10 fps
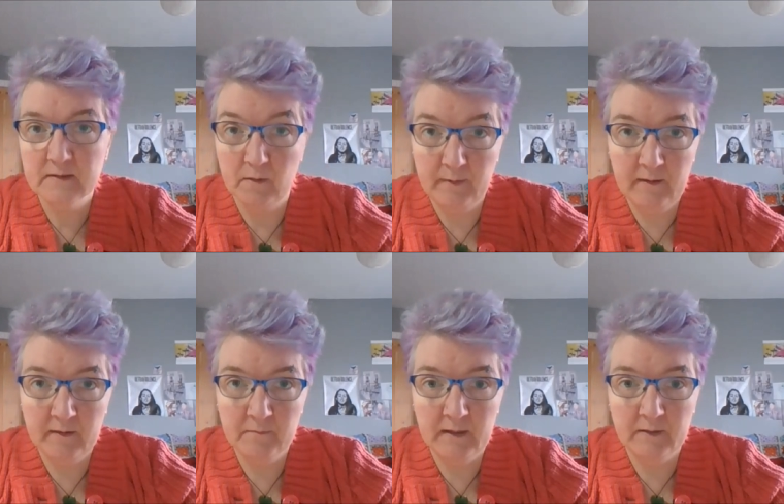so
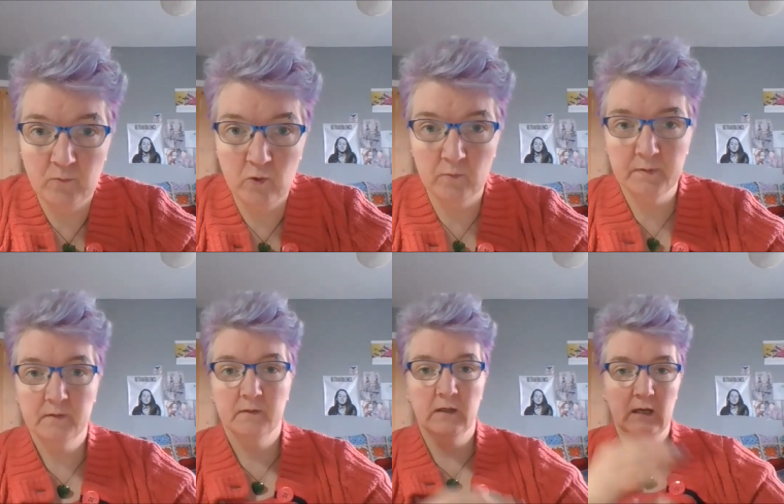bearing in mind a warp
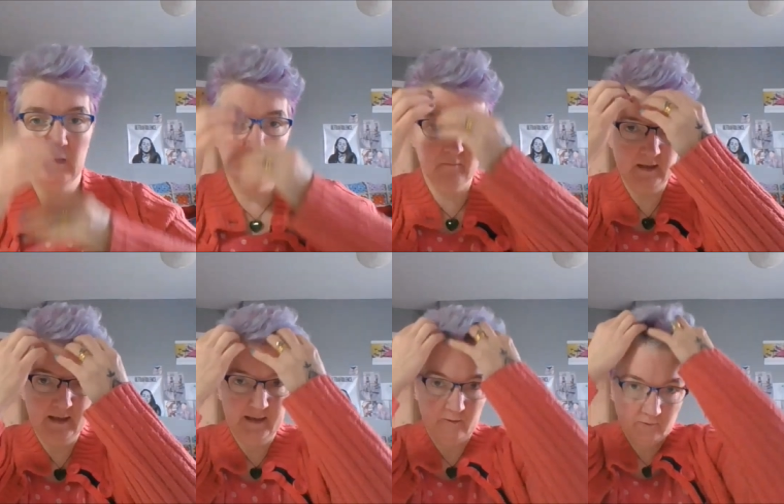um,
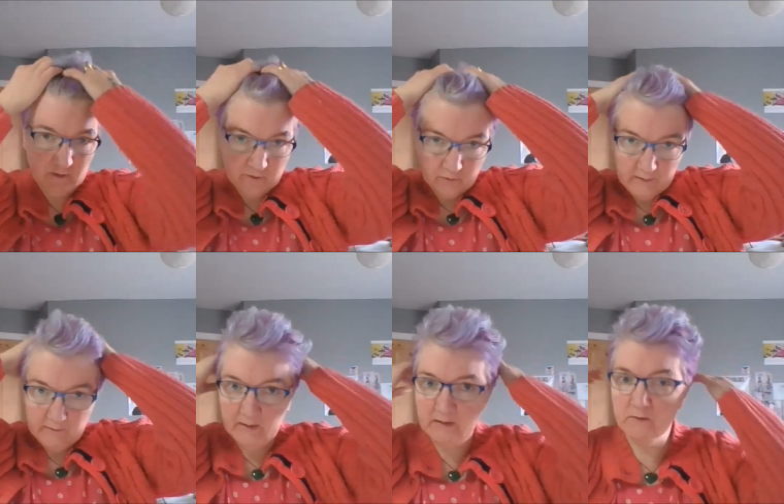in traditional
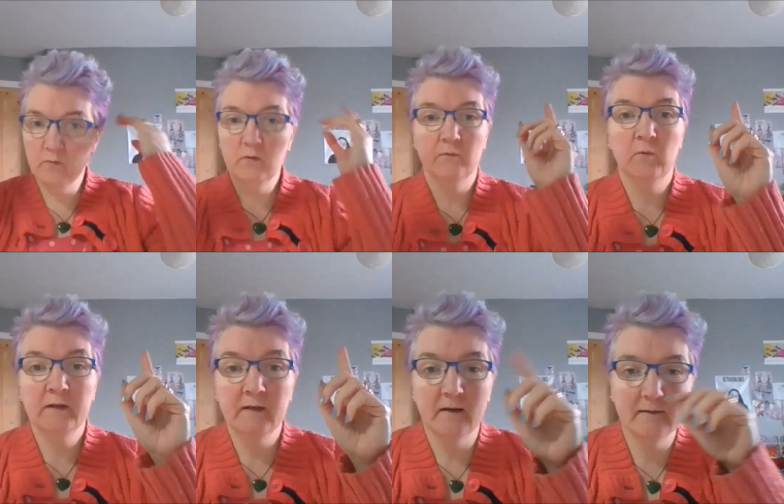weaving is all on
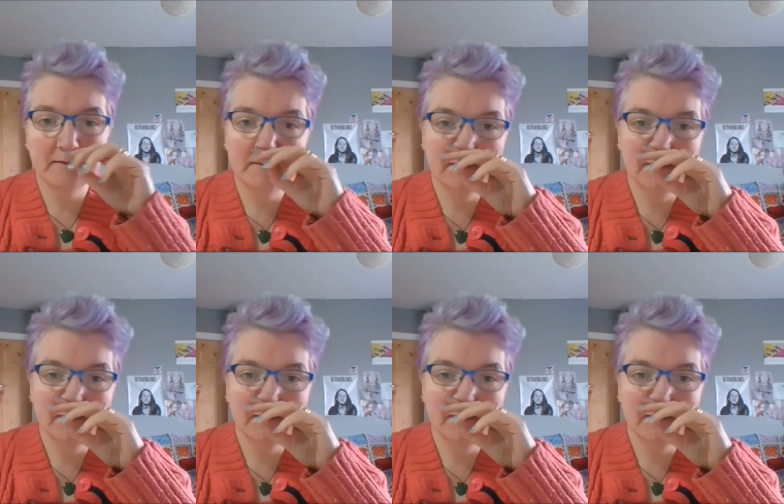one yarn,